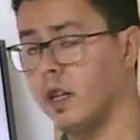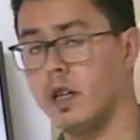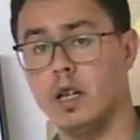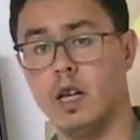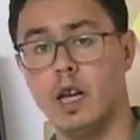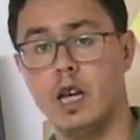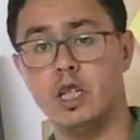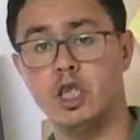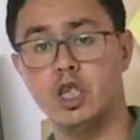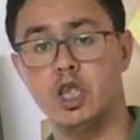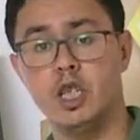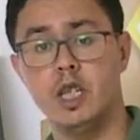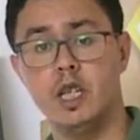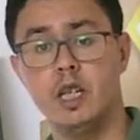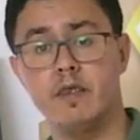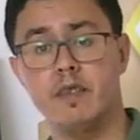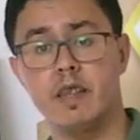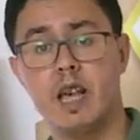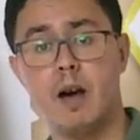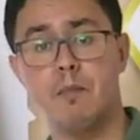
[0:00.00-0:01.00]
and she
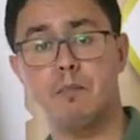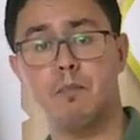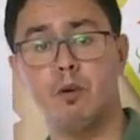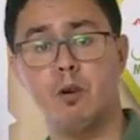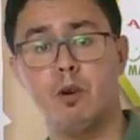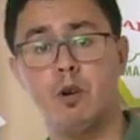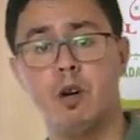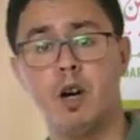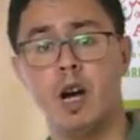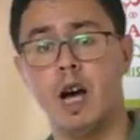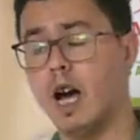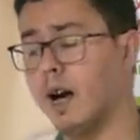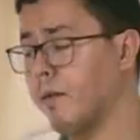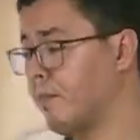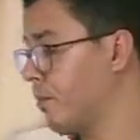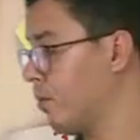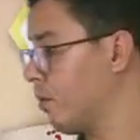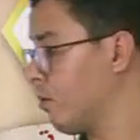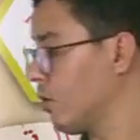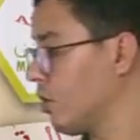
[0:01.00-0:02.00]
is
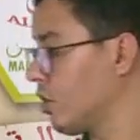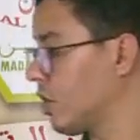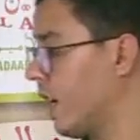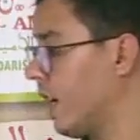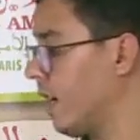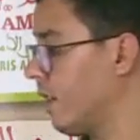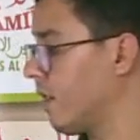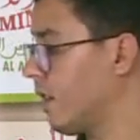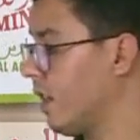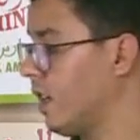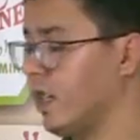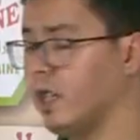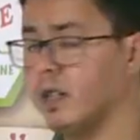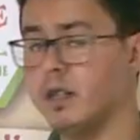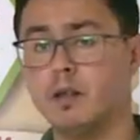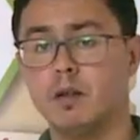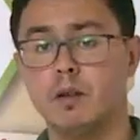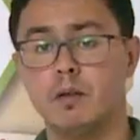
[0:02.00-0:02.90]
apologizing.